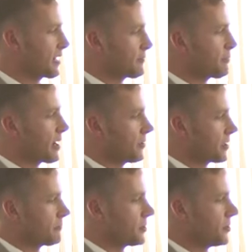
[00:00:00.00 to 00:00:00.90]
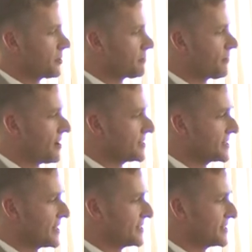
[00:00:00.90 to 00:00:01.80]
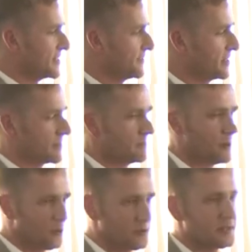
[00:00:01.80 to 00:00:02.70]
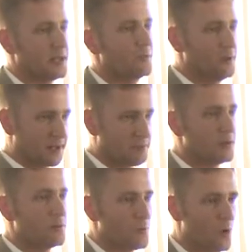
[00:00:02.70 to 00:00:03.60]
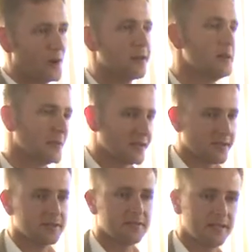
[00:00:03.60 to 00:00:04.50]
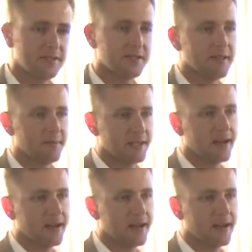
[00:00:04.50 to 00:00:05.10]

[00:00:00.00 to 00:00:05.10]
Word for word: them about the computer process of the composing with Word, but it's also teaching them the